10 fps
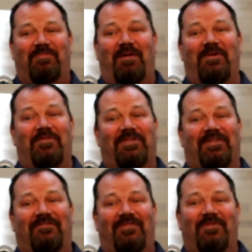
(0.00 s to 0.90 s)
Maybe it was
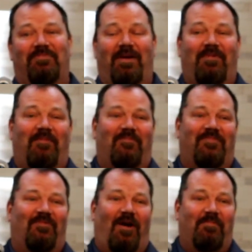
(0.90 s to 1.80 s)
confused. Maybe I'm
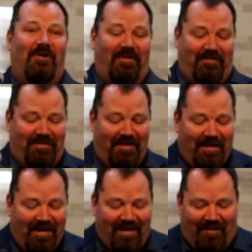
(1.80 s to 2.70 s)
wrong motives.
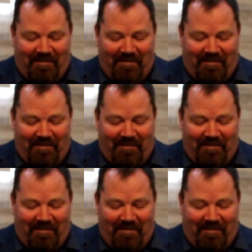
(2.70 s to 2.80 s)
No.